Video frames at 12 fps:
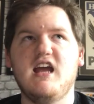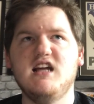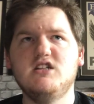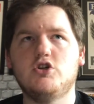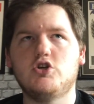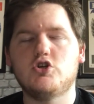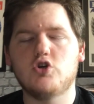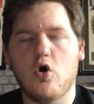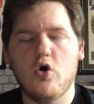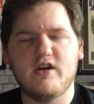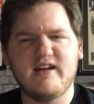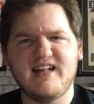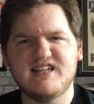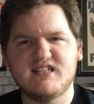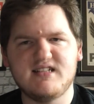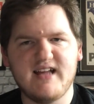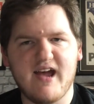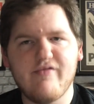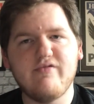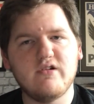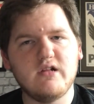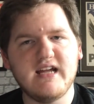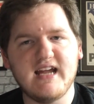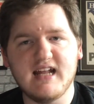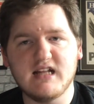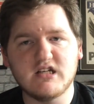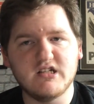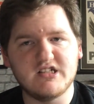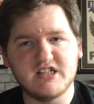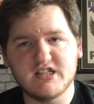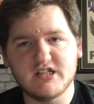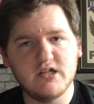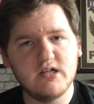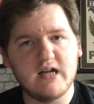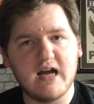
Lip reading: his shot is definitely inconsistent